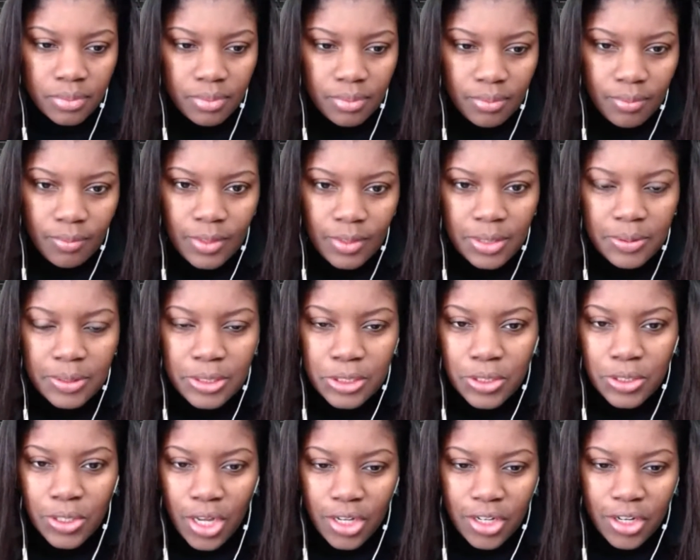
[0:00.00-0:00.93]
Because
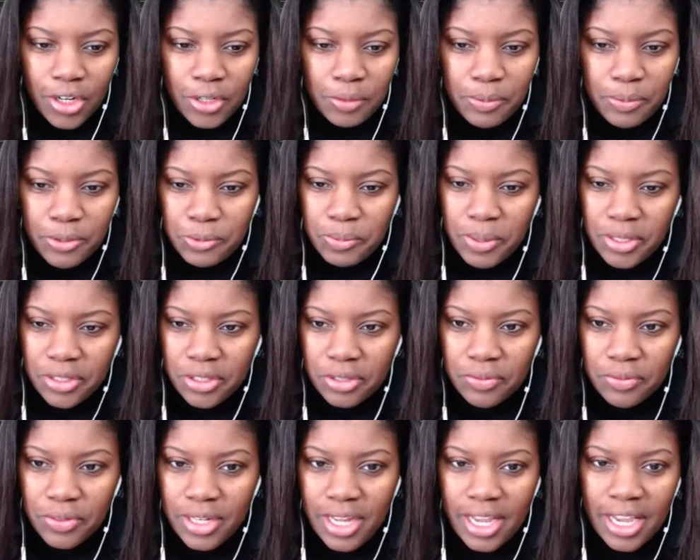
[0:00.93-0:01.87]
Lockhart Perspective and
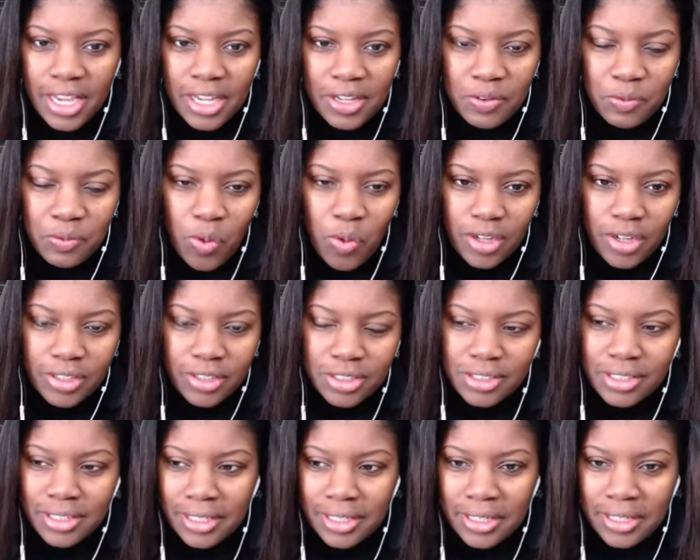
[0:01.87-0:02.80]
I have watched
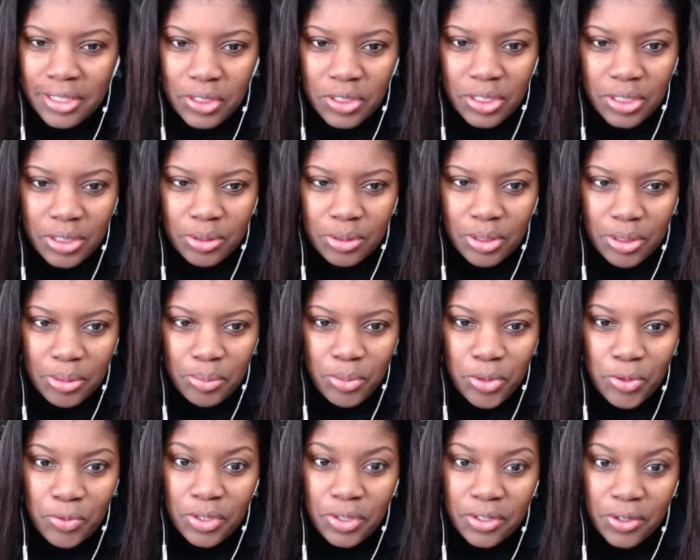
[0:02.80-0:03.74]
a
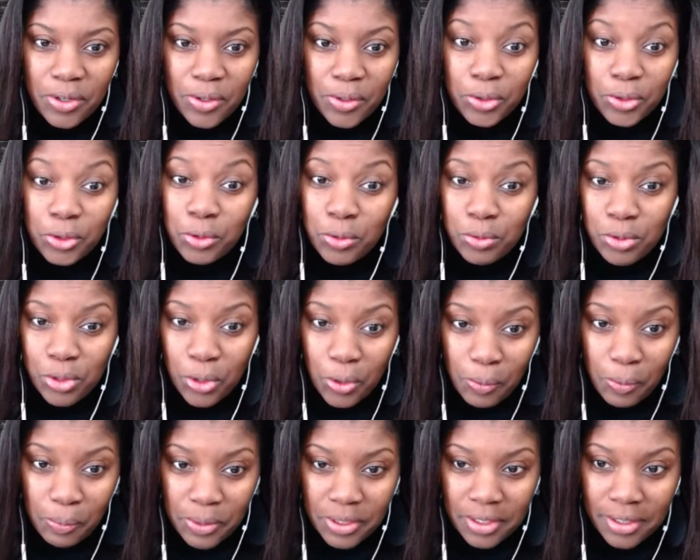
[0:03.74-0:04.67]
movie called
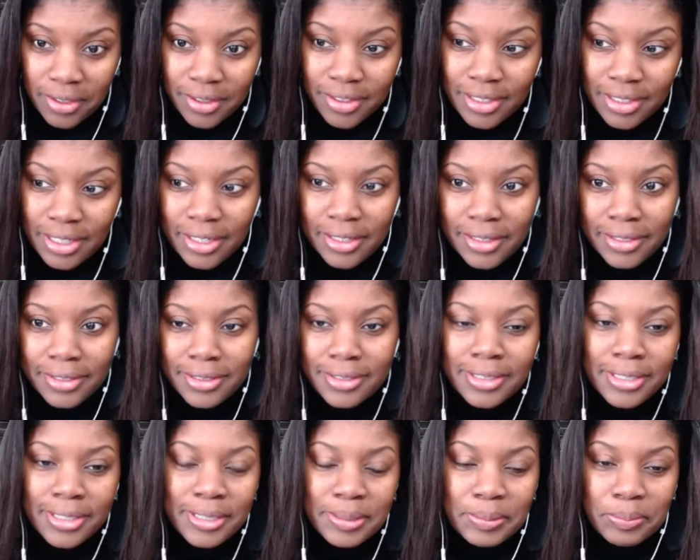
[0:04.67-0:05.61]
Utopia, and
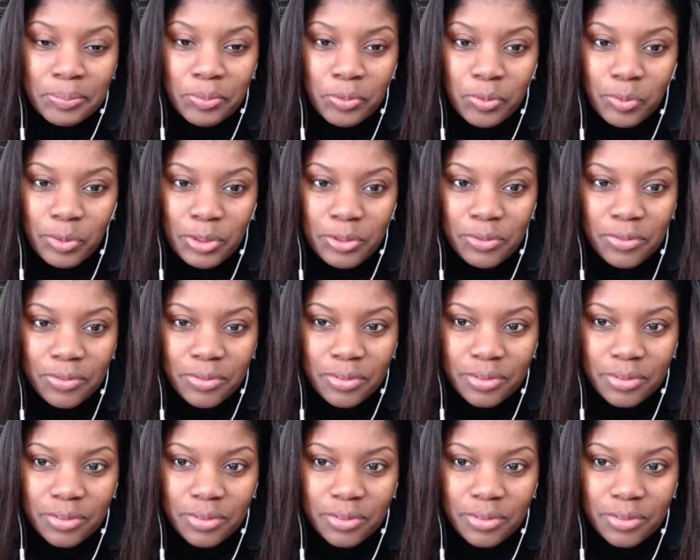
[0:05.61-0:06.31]
we've